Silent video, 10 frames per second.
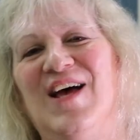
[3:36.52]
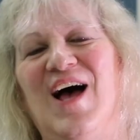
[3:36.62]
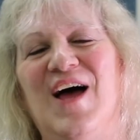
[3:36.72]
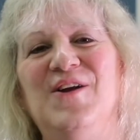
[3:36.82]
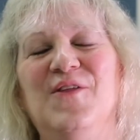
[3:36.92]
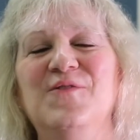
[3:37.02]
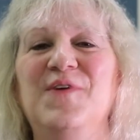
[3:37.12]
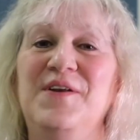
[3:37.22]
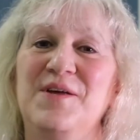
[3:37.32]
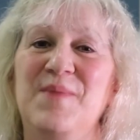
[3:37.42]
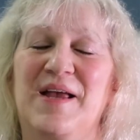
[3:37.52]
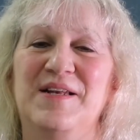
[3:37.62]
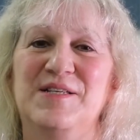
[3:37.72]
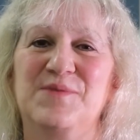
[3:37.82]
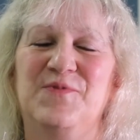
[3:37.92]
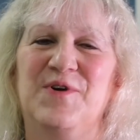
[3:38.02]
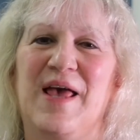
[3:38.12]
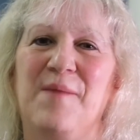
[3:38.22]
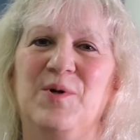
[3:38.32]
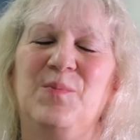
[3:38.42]
Another funding mechanism for
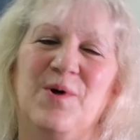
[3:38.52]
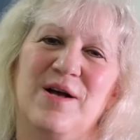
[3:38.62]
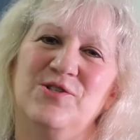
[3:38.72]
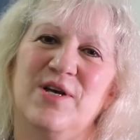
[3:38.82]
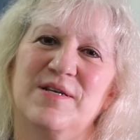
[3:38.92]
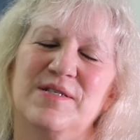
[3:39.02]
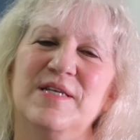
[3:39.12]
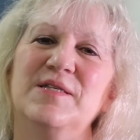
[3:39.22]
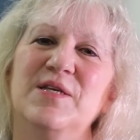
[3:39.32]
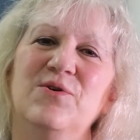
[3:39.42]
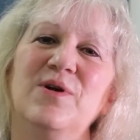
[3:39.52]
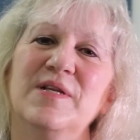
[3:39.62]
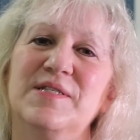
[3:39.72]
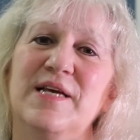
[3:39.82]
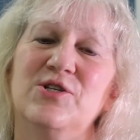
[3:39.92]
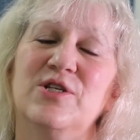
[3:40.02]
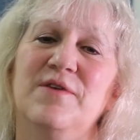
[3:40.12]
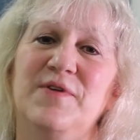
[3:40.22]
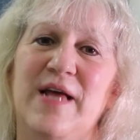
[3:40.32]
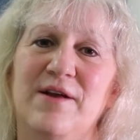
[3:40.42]
capital projects is the utilization
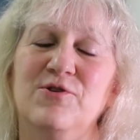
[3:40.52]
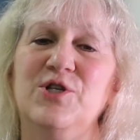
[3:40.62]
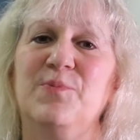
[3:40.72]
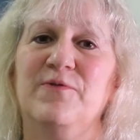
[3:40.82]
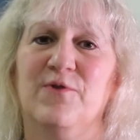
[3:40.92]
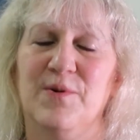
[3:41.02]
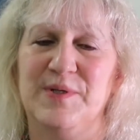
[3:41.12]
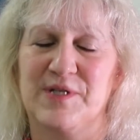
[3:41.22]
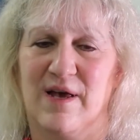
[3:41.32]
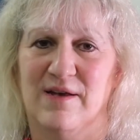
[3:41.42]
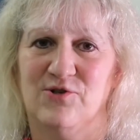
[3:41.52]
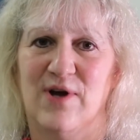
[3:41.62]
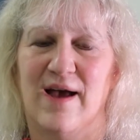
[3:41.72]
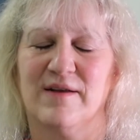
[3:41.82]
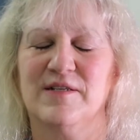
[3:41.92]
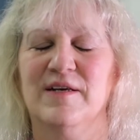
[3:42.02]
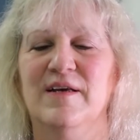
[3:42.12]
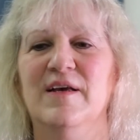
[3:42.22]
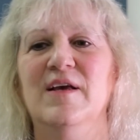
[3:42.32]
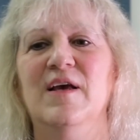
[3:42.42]
of an energy performance contract.
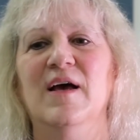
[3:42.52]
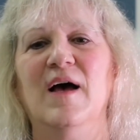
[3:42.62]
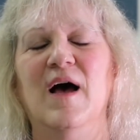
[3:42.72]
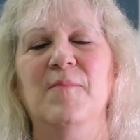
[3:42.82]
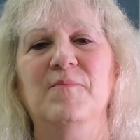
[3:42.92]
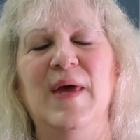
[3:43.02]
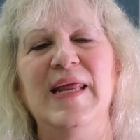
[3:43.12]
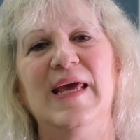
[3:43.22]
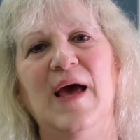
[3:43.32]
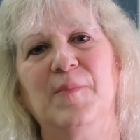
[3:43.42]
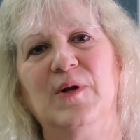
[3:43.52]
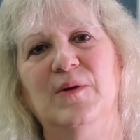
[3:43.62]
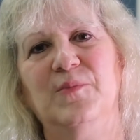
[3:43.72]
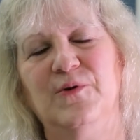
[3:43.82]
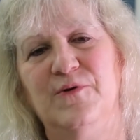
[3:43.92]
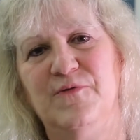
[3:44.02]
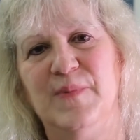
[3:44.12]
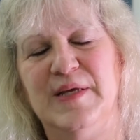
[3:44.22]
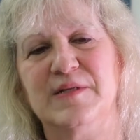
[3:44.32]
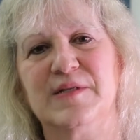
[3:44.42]
Many capital
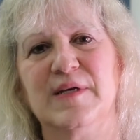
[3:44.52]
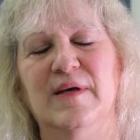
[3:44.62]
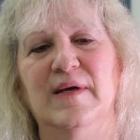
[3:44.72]
improvements,